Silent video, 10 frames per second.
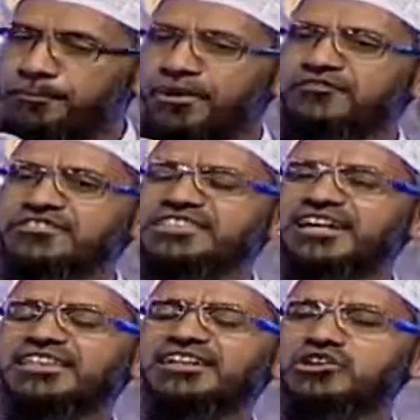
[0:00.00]
Professor
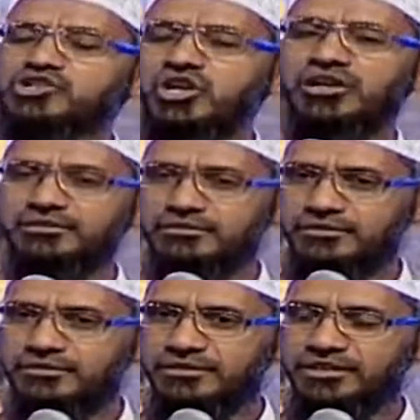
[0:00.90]
Dr Zakir Naik
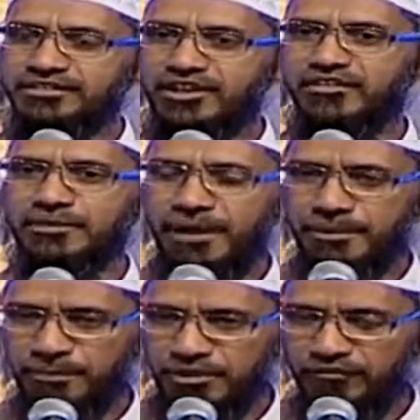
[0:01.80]
is head of the
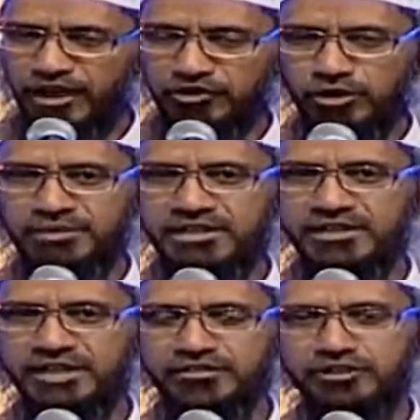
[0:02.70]
Department of Anatomy
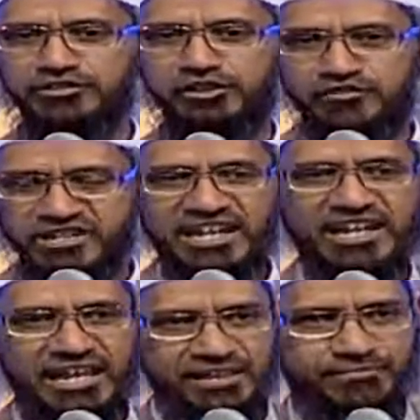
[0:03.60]
in the University of
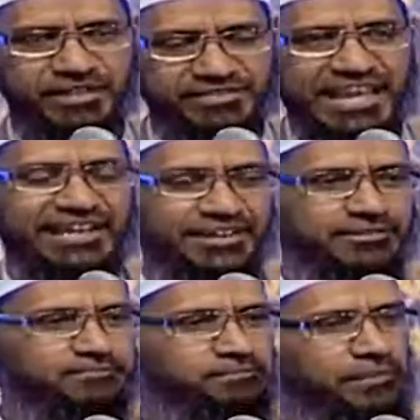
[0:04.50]
Shanghai in Thailand.
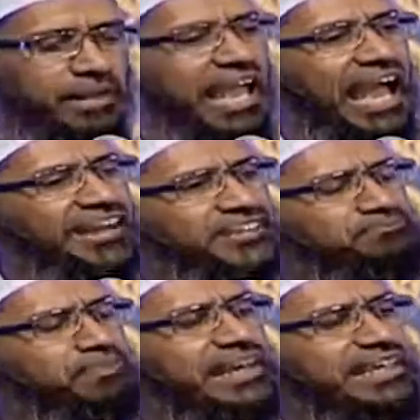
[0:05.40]
And he
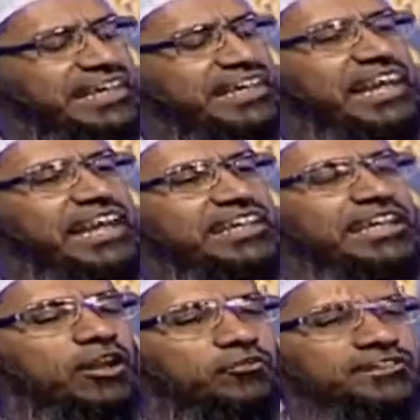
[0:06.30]
spent a great
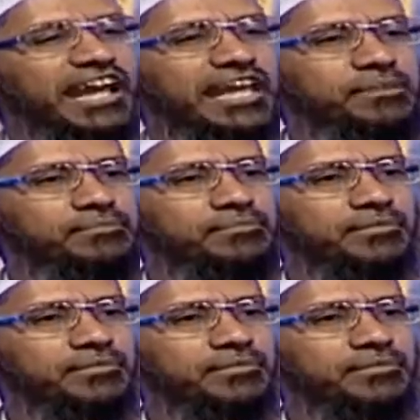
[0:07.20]
deal of time